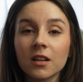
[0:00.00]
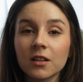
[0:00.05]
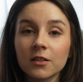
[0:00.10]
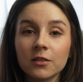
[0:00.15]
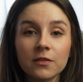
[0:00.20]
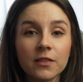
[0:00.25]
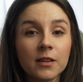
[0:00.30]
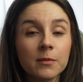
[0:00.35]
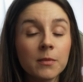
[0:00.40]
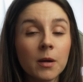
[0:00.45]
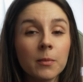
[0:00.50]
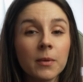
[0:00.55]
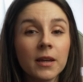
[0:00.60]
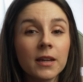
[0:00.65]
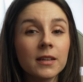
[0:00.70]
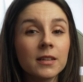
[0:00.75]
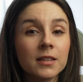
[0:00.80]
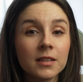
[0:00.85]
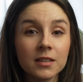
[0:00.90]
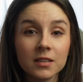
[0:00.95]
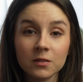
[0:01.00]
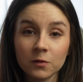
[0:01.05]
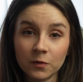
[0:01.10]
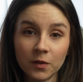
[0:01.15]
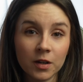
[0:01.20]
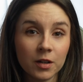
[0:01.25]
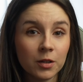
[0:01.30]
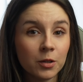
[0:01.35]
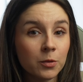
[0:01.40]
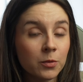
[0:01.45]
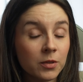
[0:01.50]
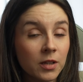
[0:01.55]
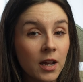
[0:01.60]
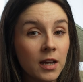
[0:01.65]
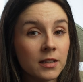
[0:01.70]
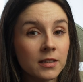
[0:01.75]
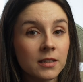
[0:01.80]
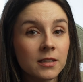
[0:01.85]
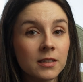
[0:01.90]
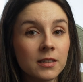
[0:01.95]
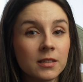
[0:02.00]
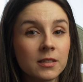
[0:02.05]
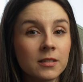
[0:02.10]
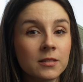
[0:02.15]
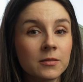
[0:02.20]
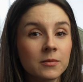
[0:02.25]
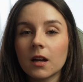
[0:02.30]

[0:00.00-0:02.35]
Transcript: Figma Make is very good at it.